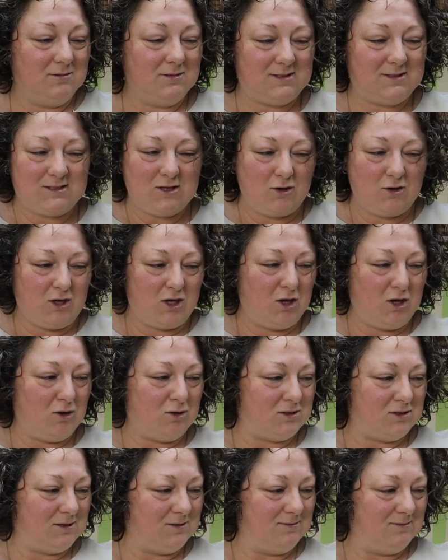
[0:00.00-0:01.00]
So
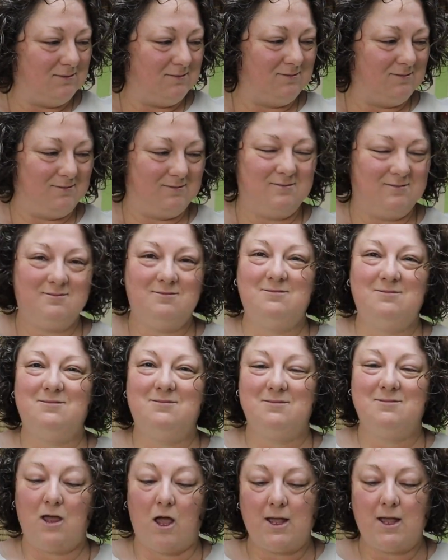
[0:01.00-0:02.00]
cute.
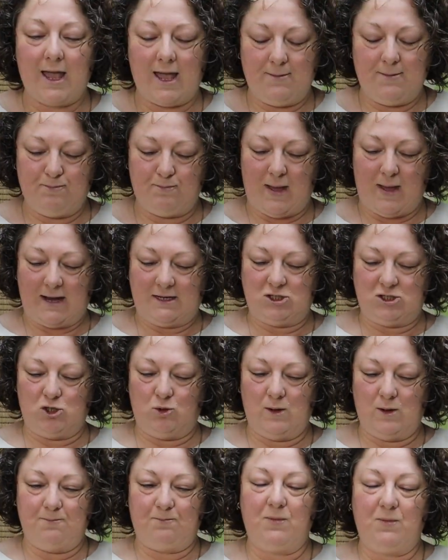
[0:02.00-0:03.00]
Okay, back
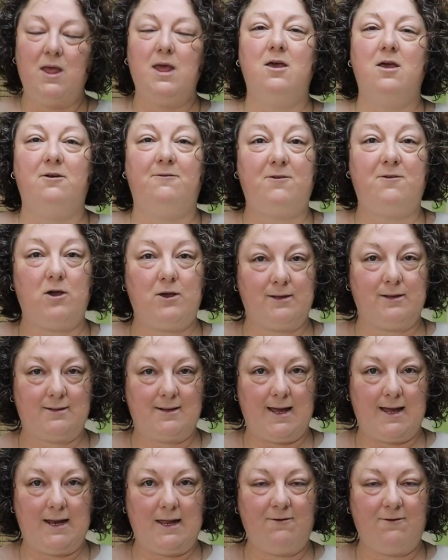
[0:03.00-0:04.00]
to it.
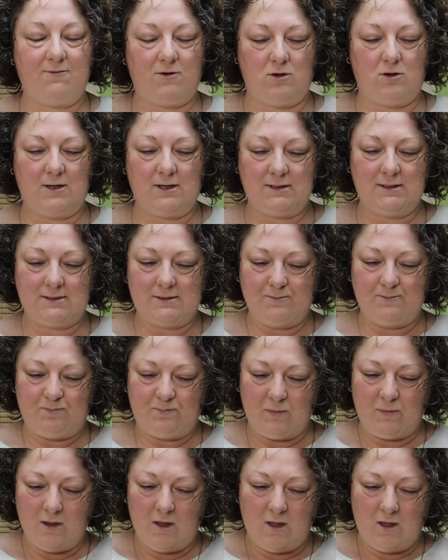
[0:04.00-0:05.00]
Focus, Hayley, focus.
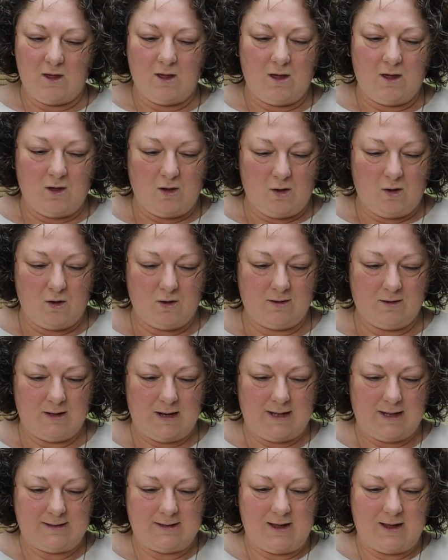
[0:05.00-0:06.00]

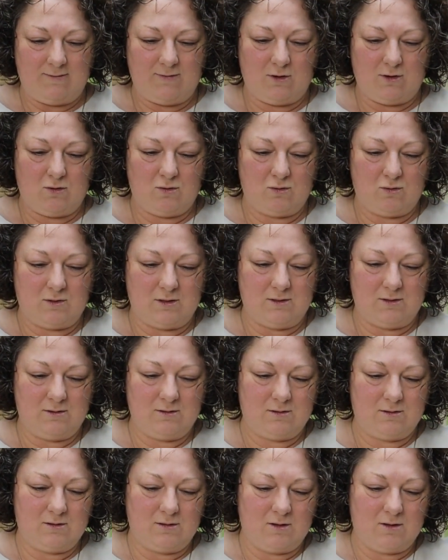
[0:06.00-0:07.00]
Let's have a look.
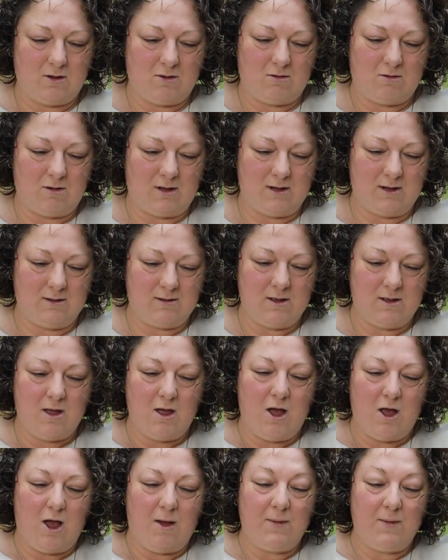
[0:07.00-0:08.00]
Oh,
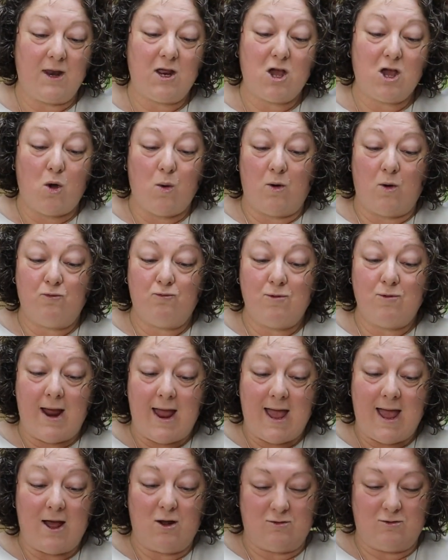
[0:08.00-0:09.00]
I'm going to go
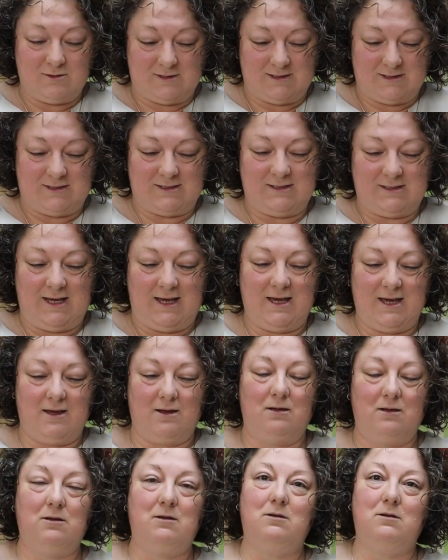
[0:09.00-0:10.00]
around the
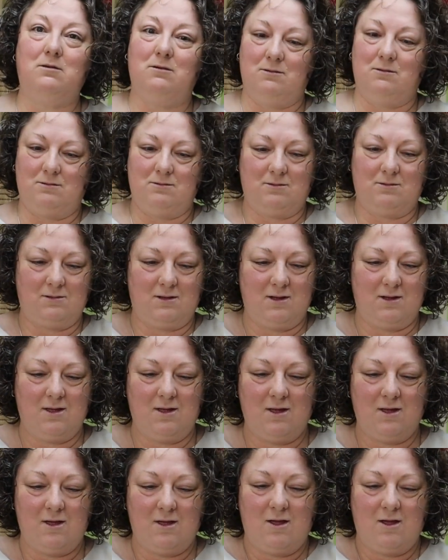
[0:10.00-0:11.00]
sticker. Oh,
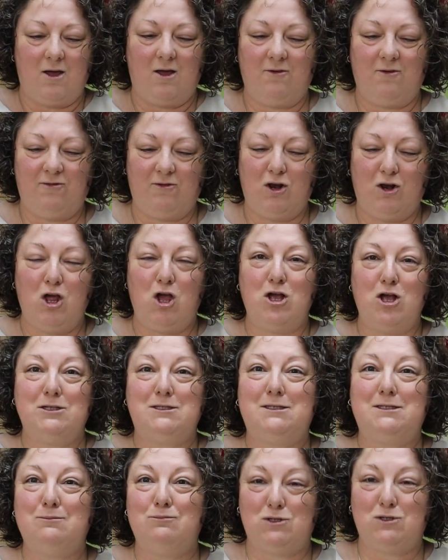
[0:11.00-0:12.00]
I've learnt
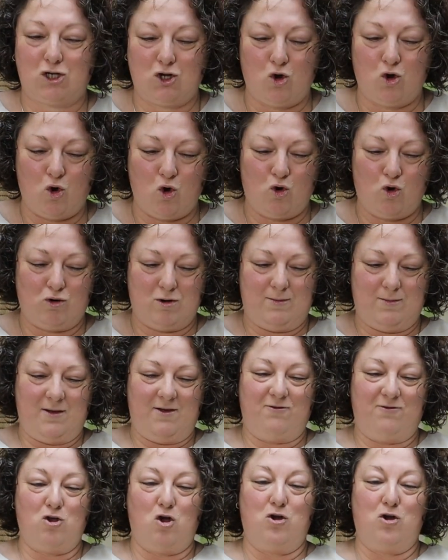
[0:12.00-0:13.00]
some decorum.
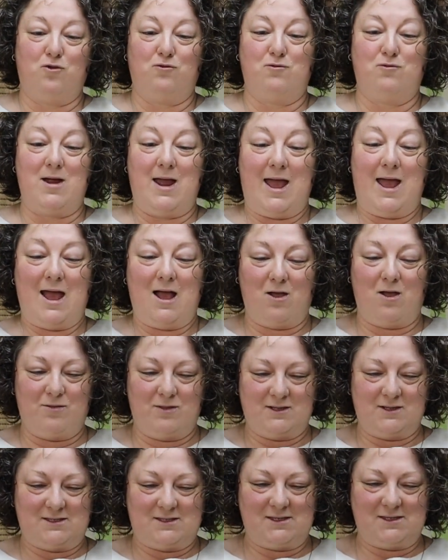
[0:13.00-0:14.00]
I've gone
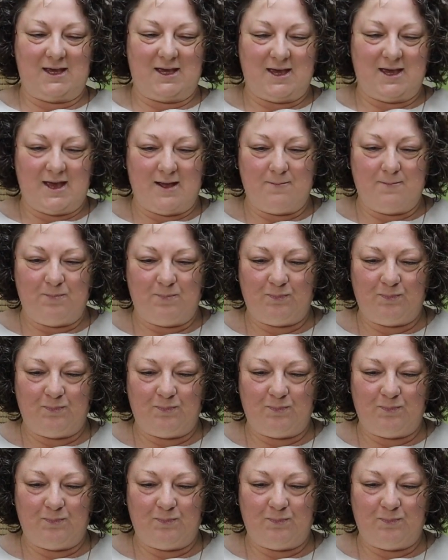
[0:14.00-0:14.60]
around the sticker.